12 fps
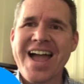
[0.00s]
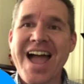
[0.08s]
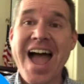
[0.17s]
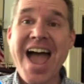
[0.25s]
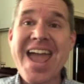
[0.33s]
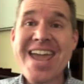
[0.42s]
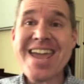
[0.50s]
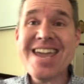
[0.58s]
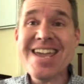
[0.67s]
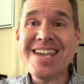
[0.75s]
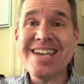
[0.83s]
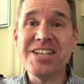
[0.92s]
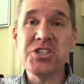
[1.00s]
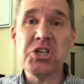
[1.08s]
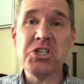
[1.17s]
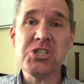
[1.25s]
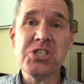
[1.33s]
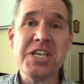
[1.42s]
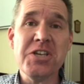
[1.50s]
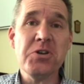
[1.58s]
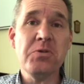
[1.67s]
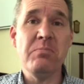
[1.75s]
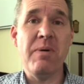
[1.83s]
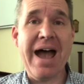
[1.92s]
Hey, it's good to see
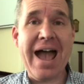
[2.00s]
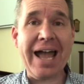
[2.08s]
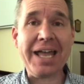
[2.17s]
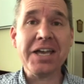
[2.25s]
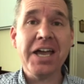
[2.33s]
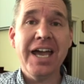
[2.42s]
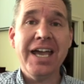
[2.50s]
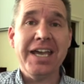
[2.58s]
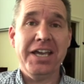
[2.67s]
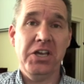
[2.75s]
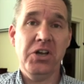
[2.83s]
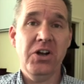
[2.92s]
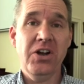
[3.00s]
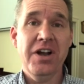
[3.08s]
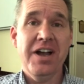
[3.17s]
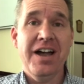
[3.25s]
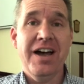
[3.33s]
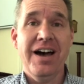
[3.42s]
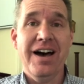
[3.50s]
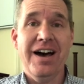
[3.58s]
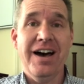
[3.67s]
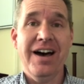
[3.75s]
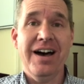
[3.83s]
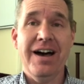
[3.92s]
you back here.
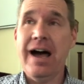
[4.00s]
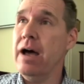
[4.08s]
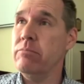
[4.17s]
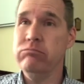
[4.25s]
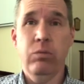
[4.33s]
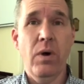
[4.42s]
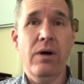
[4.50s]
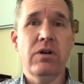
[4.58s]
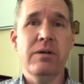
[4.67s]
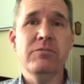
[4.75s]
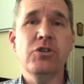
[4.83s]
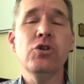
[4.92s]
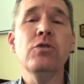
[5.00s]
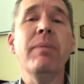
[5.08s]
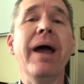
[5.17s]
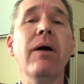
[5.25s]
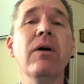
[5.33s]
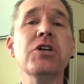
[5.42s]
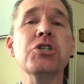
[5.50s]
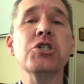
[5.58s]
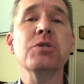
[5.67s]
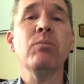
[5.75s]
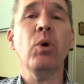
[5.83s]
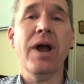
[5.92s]
Welcome to
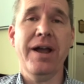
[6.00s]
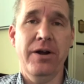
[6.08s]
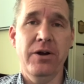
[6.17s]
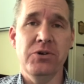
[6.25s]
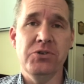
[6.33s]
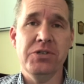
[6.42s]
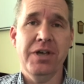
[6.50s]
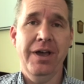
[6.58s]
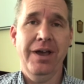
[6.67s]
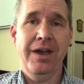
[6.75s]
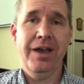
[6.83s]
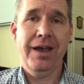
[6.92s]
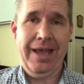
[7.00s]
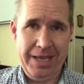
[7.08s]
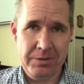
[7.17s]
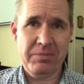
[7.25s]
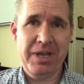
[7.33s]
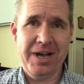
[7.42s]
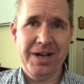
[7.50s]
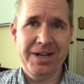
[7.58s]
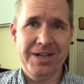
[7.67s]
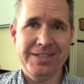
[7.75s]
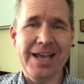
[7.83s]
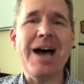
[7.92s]
Parish Prayers and
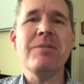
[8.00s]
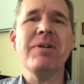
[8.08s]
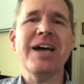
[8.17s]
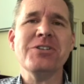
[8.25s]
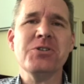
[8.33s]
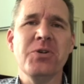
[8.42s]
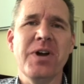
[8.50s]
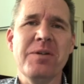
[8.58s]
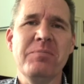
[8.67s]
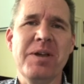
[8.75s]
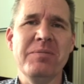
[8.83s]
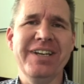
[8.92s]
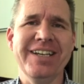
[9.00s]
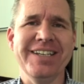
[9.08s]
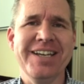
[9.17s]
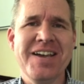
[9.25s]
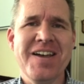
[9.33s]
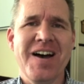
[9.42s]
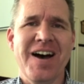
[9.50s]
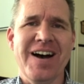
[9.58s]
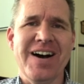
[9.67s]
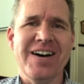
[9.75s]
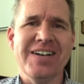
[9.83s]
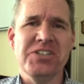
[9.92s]
Beyond. I'm Pastor Craig Beeman,
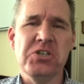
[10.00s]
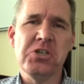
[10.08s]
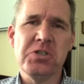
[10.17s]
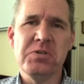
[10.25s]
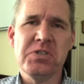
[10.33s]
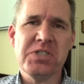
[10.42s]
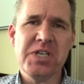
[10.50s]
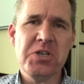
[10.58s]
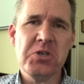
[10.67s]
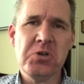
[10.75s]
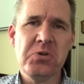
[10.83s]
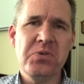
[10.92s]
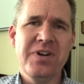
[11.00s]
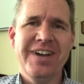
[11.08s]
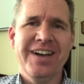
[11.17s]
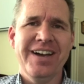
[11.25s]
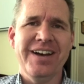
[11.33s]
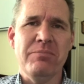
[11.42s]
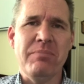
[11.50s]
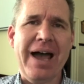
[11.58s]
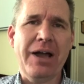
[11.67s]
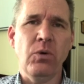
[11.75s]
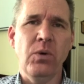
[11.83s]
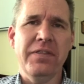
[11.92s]
and it's good to see you
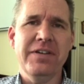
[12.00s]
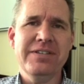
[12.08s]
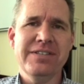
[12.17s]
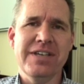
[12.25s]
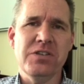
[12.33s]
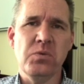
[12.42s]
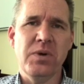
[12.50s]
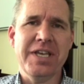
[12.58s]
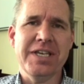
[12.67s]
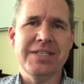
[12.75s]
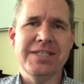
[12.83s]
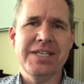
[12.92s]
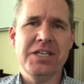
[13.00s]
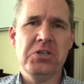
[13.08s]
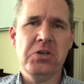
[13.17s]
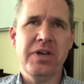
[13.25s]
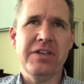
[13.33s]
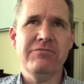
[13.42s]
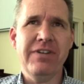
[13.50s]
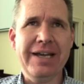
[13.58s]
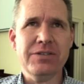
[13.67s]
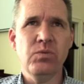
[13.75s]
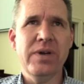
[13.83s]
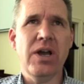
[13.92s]
back with us as we continue. In
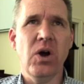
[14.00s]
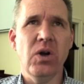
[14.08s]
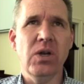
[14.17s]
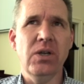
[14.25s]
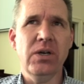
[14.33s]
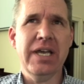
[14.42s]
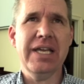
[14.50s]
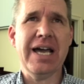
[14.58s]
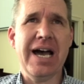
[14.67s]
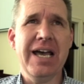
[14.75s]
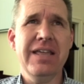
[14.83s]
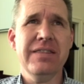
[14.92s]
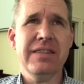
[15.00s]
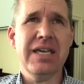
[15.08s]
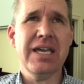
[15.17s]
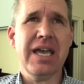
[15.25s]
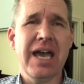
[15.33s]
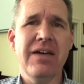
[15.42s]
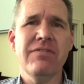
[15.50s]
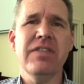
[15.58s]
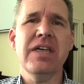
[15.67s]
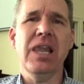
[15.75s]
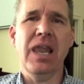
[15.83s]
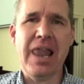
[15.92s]
fact, we are looking, I think, at
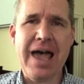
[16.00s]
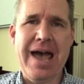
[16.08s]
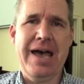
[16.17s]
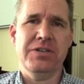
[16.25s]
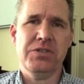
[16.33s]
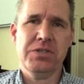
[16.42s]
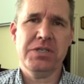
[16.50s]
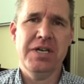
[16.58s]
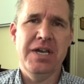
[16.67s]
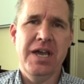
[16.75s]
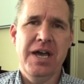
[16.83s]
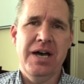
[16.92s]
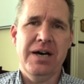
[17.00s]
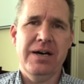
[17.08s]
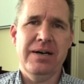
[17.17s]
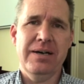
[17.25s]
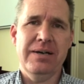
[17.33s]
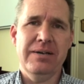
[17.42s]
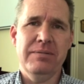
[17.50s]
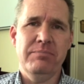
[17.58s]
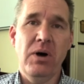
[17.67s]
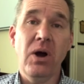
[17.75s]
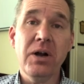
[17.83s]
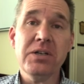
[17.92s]
the last
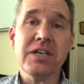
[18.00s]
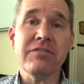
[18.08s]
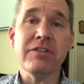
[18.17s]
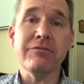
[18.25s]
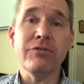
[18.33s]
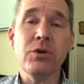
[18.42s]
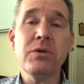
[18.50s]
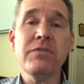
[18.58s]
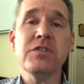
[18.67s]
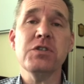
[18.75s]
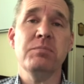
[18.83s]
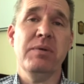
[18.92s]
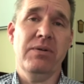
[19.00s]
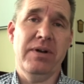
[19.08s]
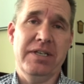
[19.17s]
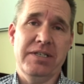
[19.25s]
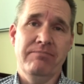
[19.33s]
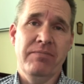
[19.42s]
part of the fruit of the Spirit.